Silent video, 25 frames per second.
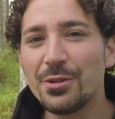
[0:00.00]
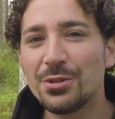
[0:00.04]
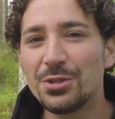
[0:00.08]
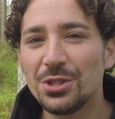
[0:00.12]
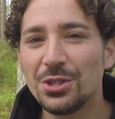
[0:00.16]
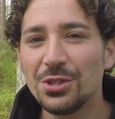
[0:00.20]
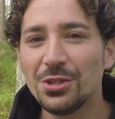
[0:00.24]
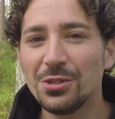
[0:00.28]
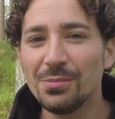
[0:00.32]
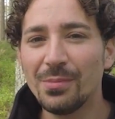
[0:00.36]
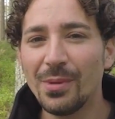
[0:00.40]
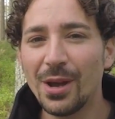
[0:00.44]

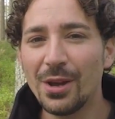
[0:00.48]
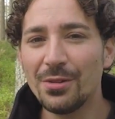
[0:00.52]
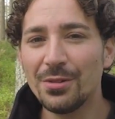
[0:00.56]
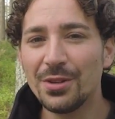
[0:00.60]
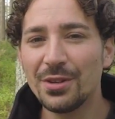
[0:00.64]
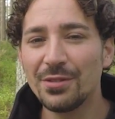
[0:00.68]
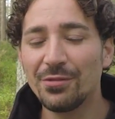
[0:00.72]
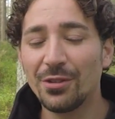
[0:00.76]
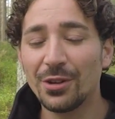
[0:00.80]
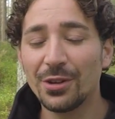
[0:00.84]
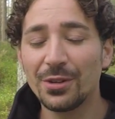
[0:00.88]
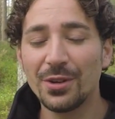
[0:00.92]
Tune mode,
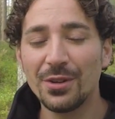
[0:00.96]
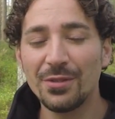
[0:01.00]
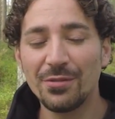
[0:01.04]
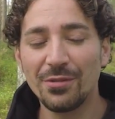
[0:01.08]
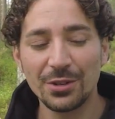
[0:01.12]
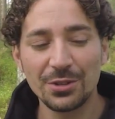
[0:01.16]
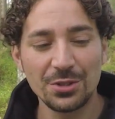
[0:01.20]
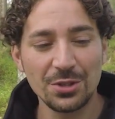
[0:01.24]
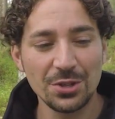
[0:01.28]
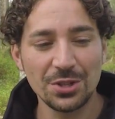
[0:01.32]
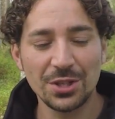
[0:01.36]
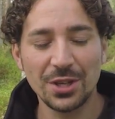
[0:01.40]
if
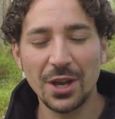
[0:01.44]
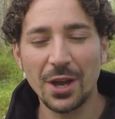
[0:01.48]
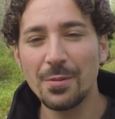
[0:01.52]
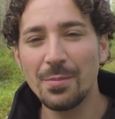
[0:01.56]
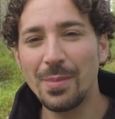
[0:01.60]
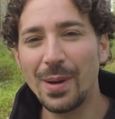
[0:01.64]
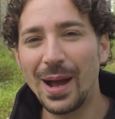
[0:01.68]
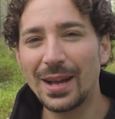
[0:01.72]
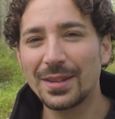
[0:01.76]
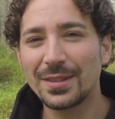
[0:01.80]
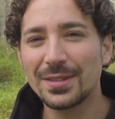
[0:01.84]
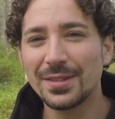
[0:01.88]
I just go
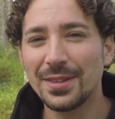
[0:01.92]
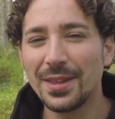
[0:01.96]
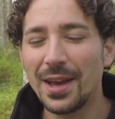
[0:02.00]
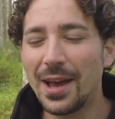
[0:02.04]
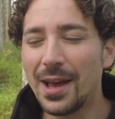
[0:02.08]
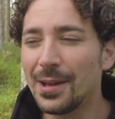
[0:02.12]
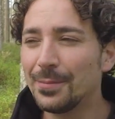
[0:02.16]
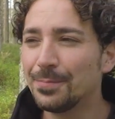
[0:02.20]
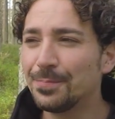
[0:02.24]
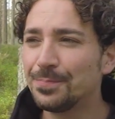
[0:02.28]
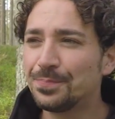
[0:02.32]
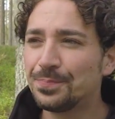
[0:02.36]
back to
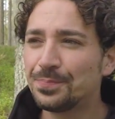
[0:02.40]
that.